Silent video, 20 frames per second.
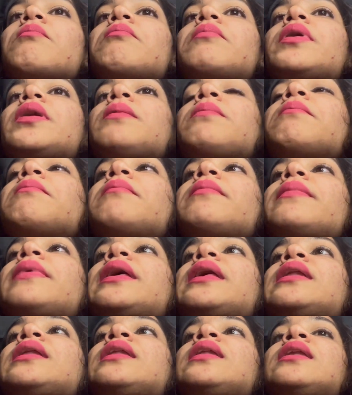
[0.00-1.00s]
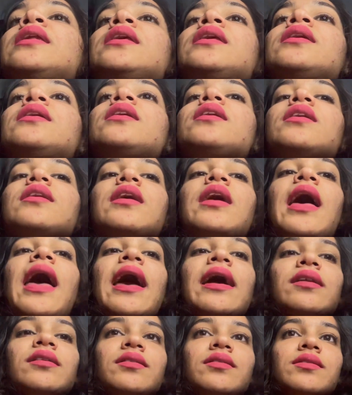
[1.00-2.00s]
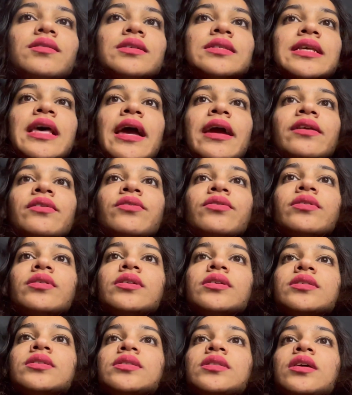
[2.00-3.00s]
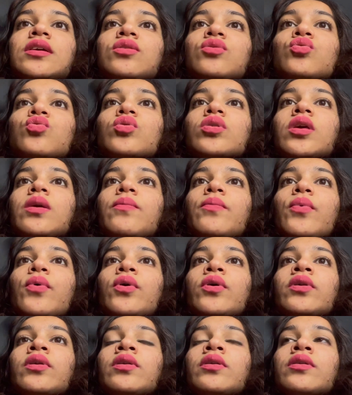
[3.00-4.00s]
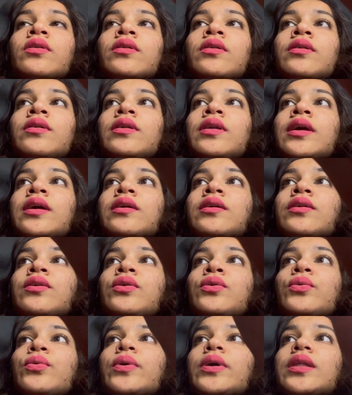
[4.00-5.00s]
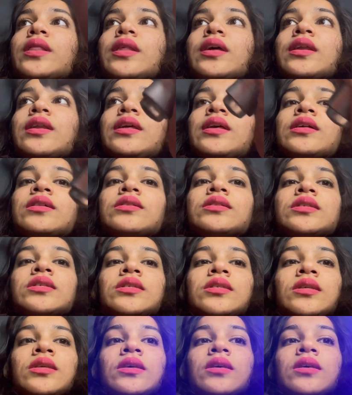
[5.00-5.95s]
but many actors, actresses, they keep on like doing their nails